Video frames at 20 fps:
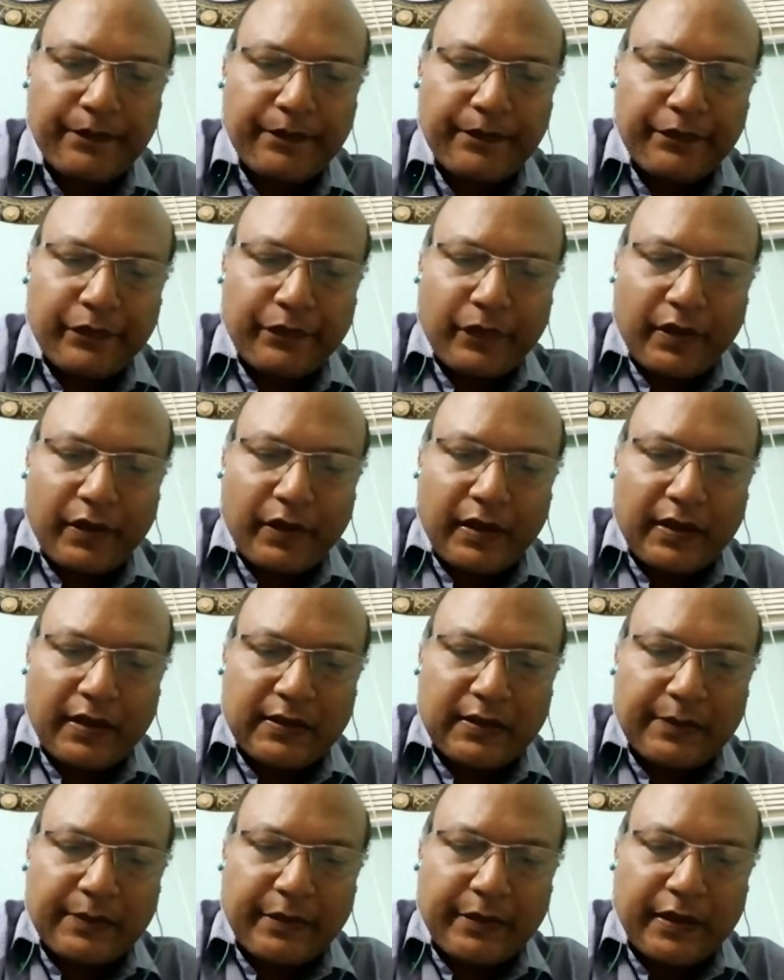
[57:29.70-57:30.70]
It's been
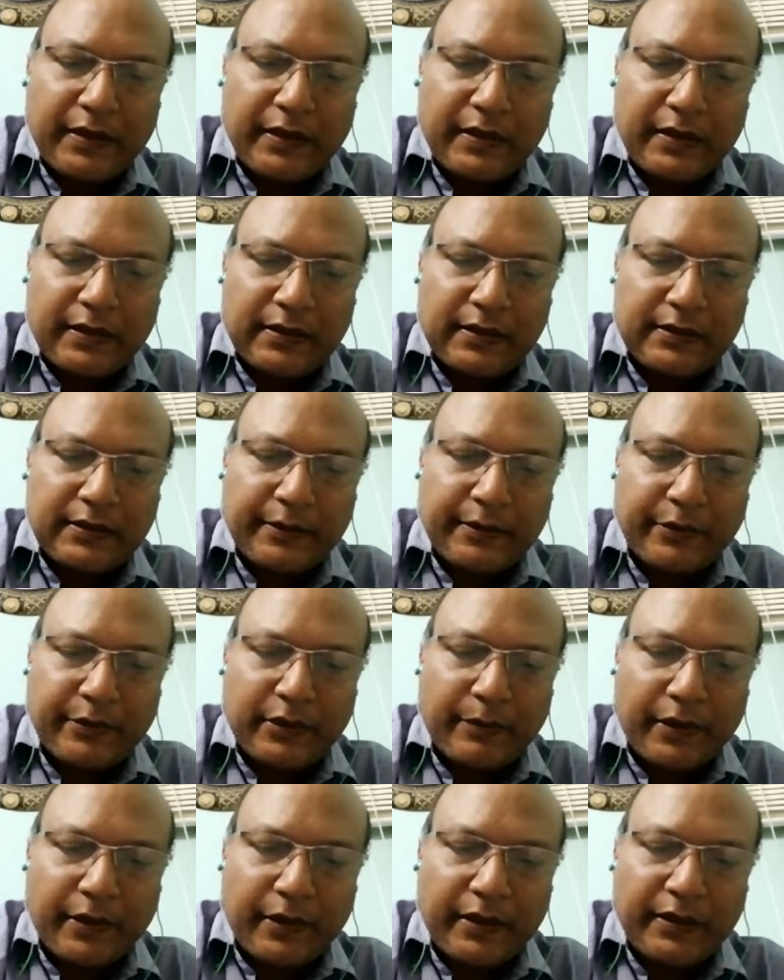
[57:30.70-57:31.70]
separated by
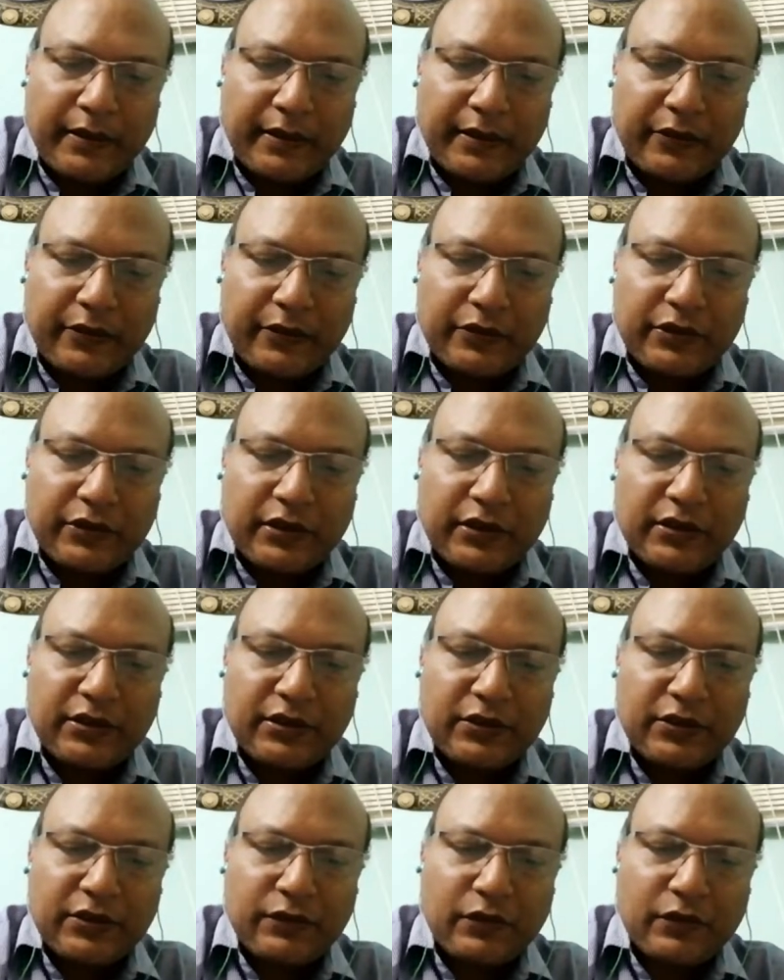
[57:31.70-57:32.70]
negative charge.
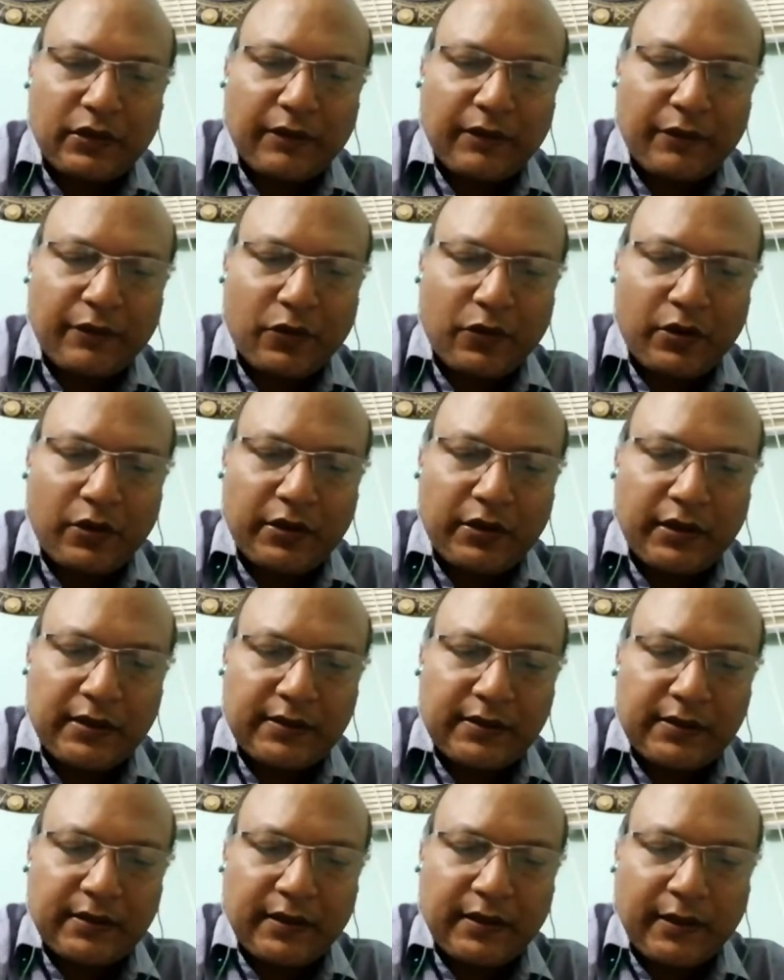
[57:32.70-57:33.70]
Okay, we call it as like
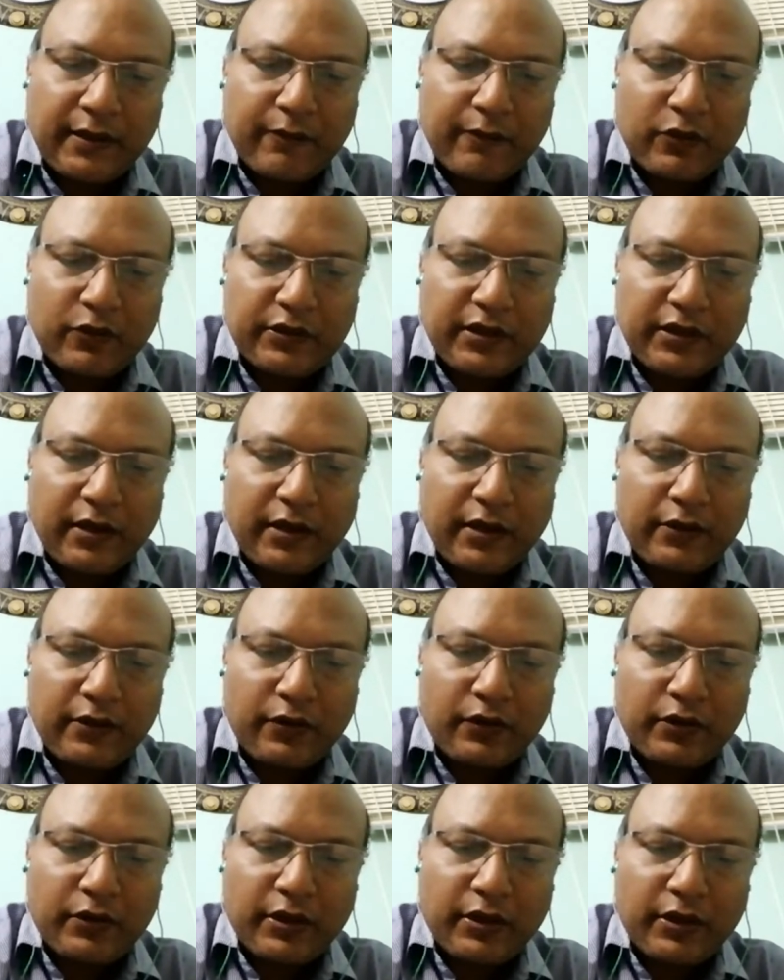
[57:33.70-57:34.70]
once I'll draw the
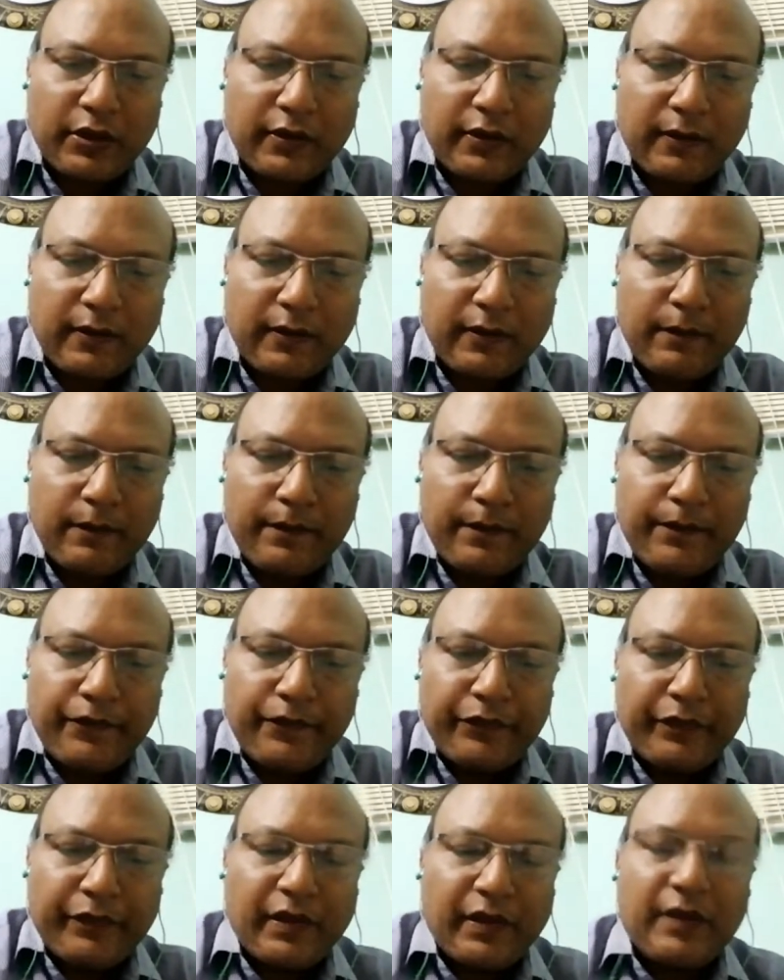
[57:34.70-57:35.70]
diagram. And
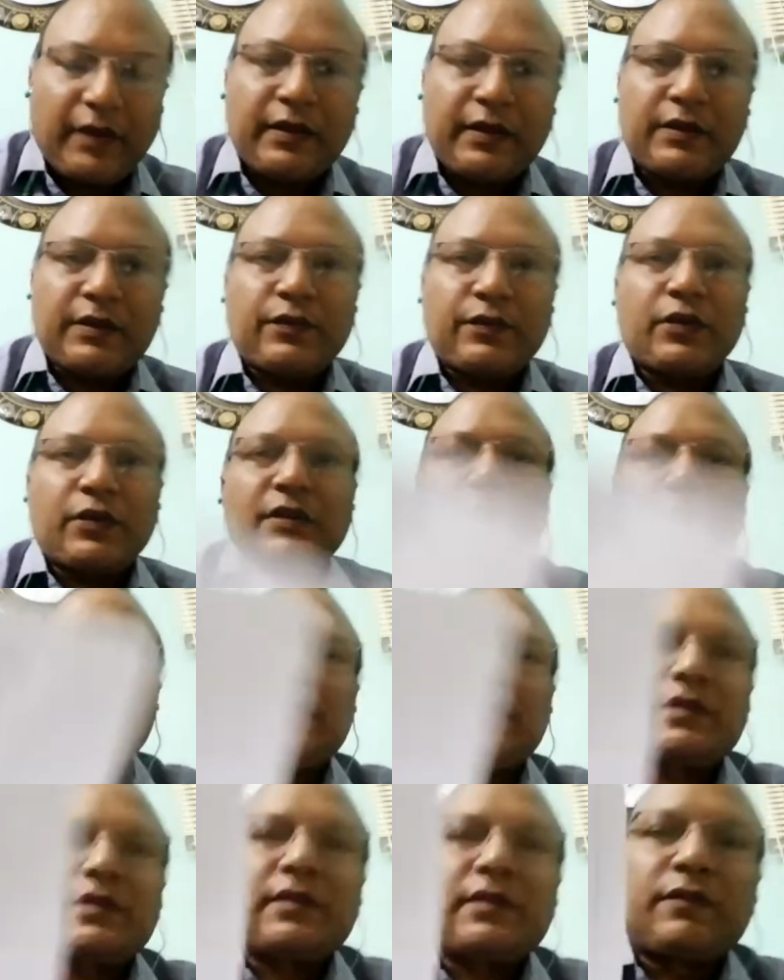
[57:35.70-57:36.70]
this is
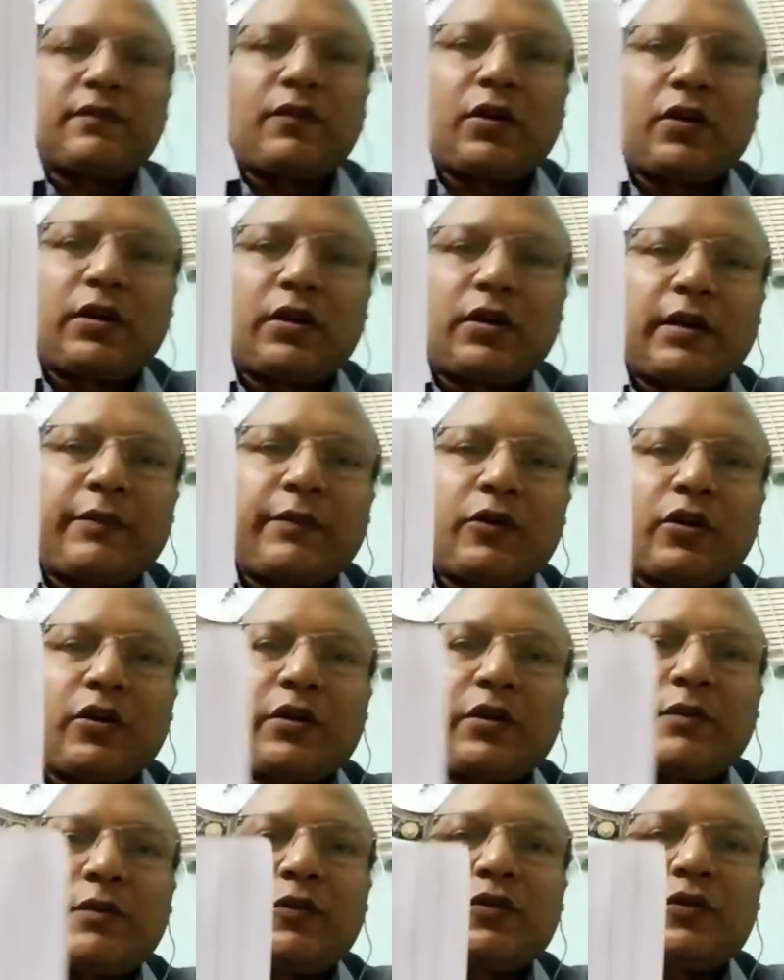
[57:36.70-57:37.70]
what I'm
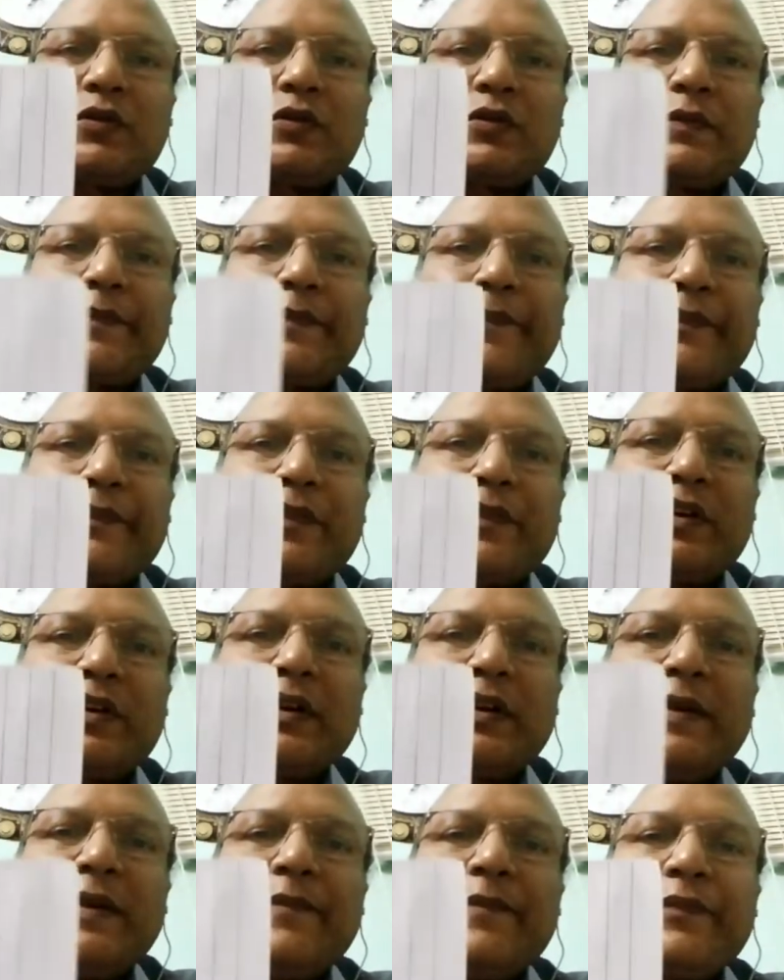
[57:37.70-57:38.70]
okay.
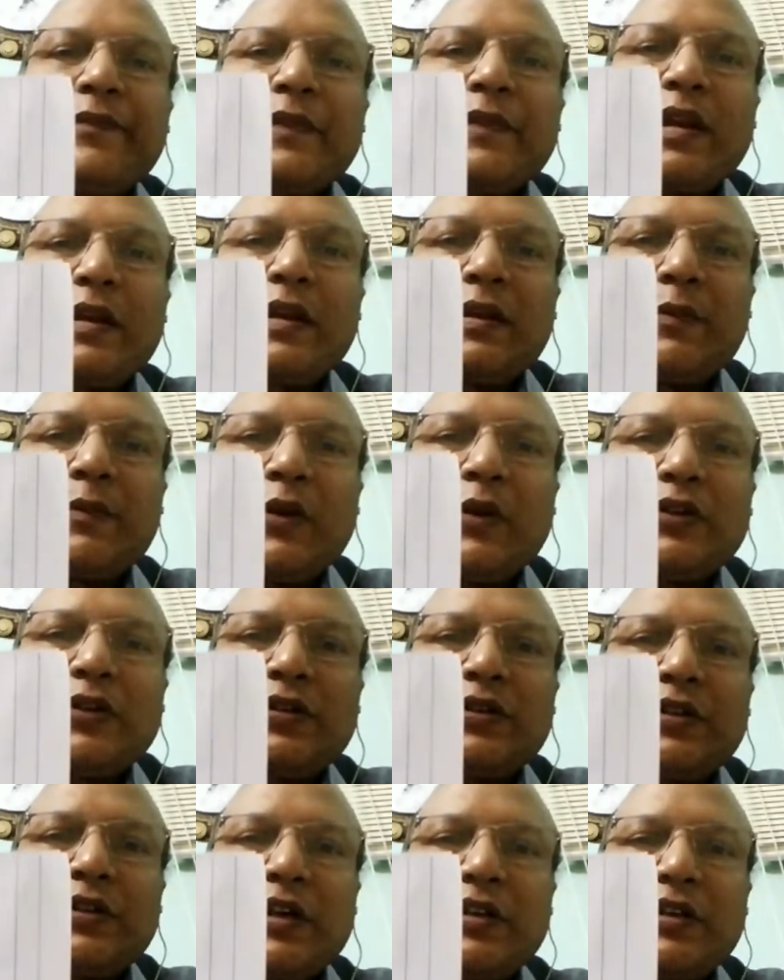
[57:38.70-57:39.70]
The positive charge
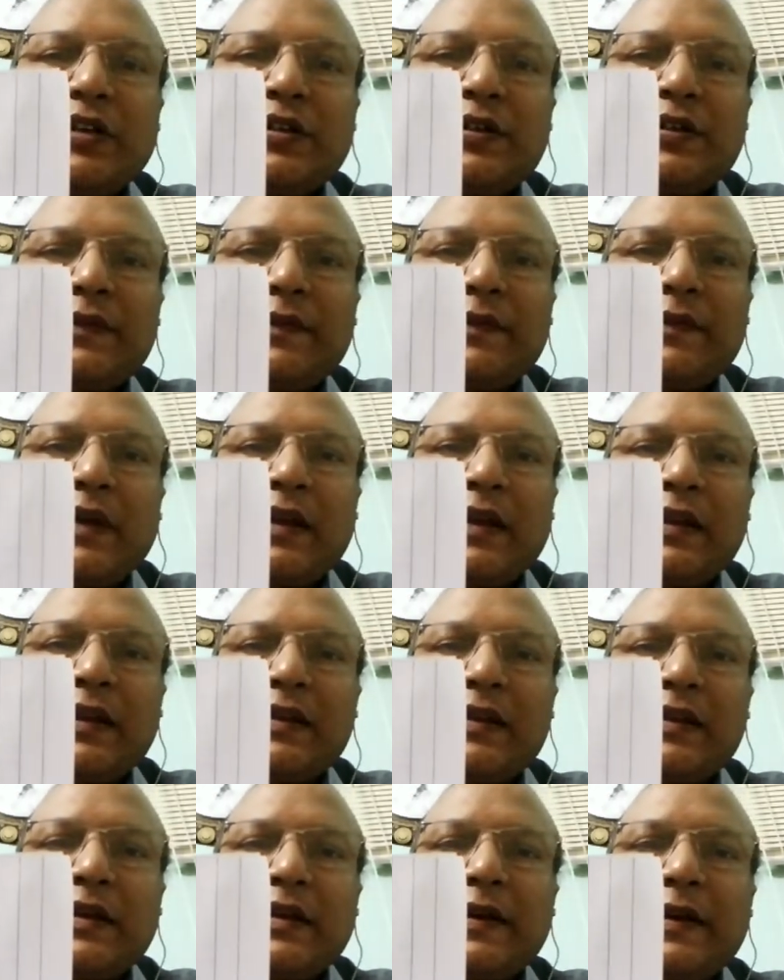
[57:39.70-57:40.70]
and there's a
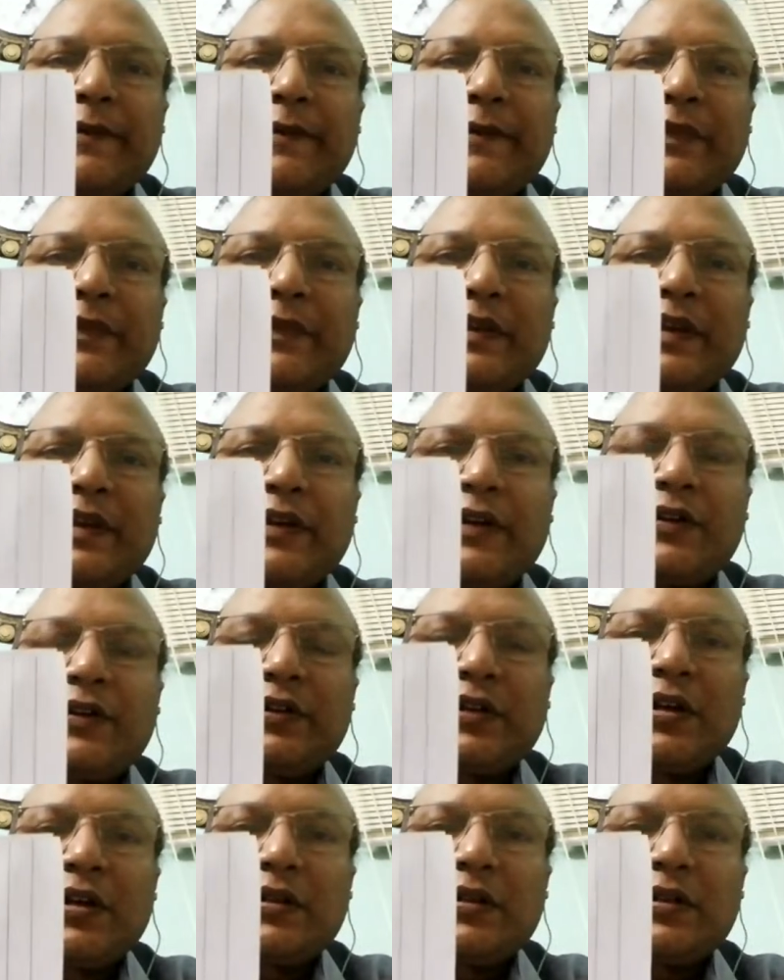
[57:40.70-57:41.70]
negative charge
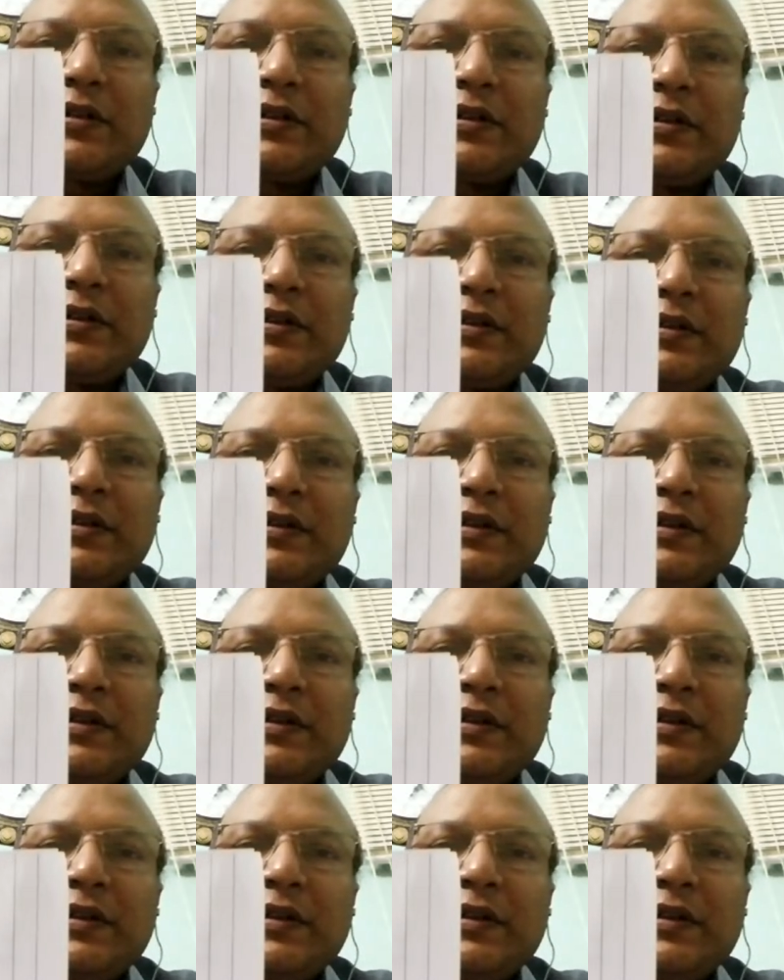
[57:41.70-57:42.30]
is